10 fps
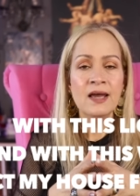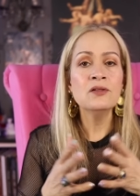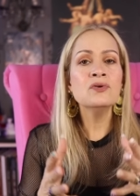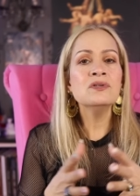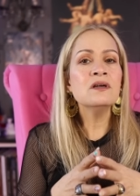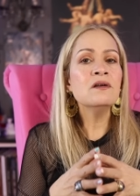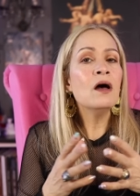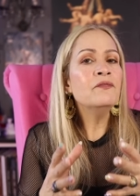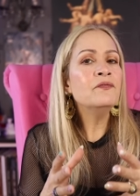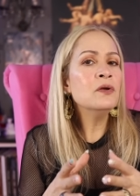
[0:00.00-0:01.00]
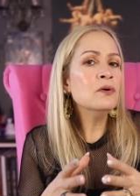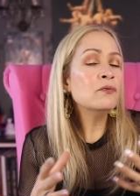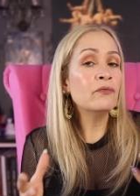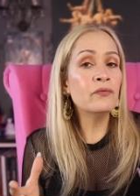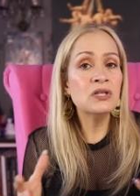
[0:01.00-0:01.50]
And those are a
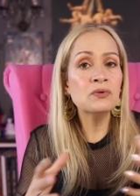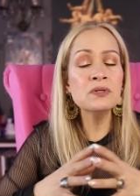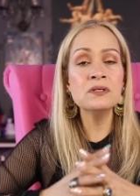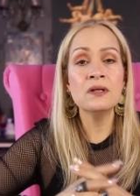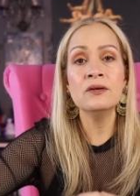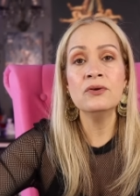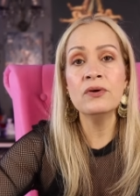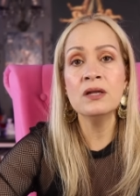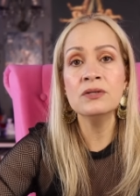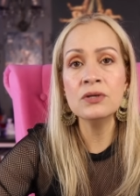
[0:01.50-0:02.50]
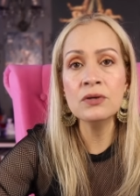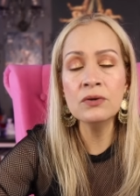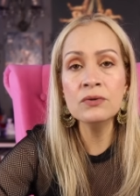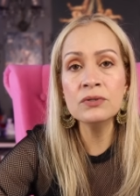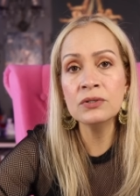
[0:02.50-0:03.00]
few rituals that you can
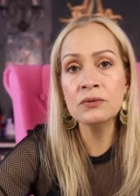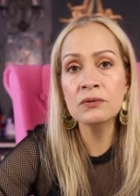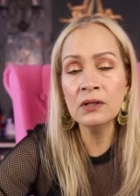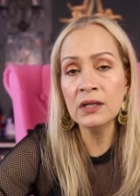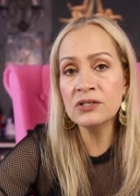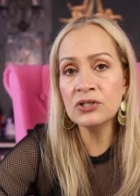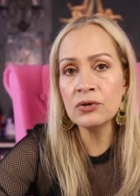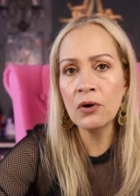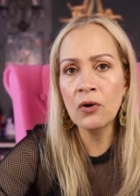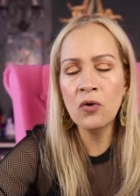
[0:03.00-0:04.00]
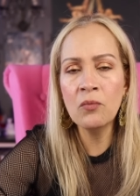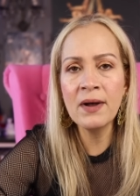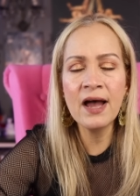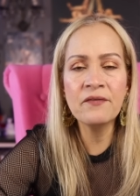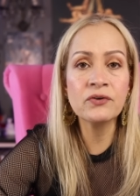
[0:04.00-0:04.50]
do to cleanse your home
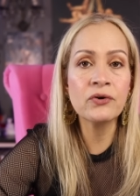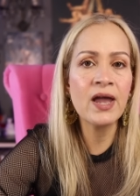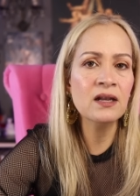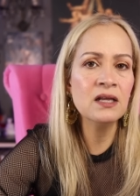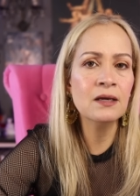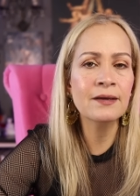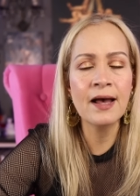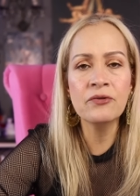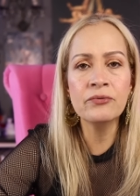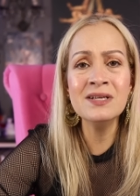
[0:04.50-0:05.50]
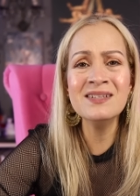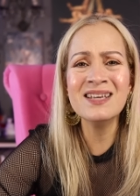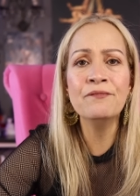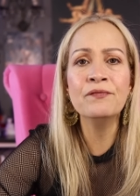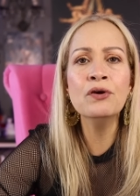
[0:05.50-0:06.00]
after any gatherings
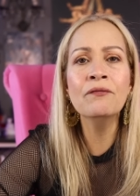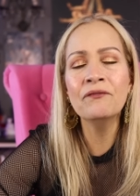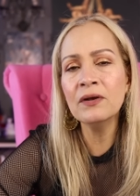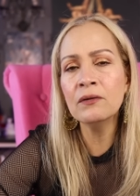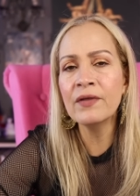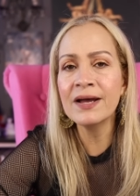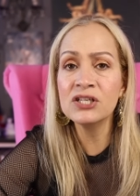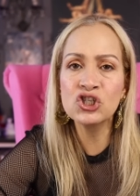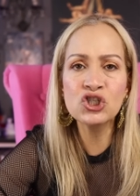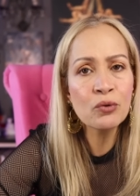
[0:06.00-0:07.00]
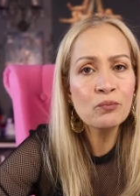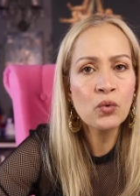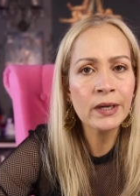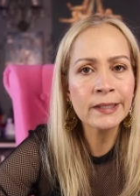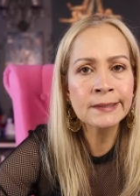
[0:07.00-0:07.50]
if you feel that
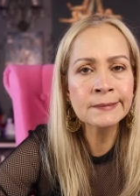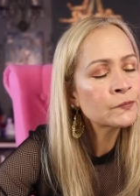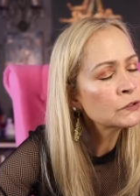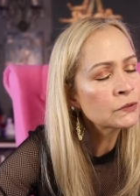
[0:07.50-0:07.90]
someone